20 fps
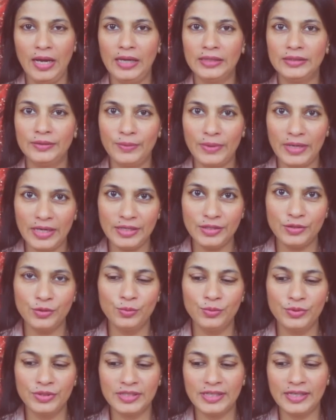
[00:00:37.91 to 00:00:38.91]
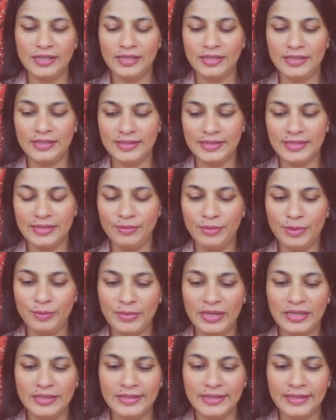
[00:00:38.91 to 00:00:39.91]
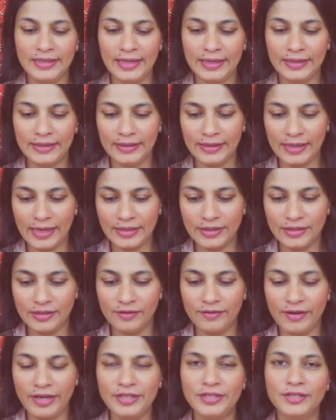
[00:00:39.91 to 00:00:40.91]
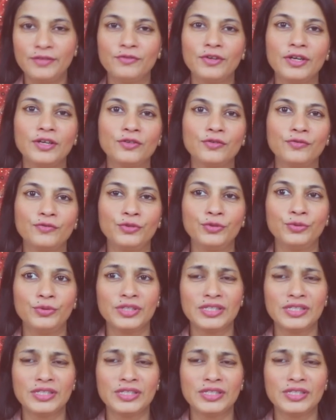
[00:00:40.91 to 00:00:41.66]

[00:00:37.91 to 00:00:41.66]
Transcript: Otherwise, you would see me melting like a candle right in front of you.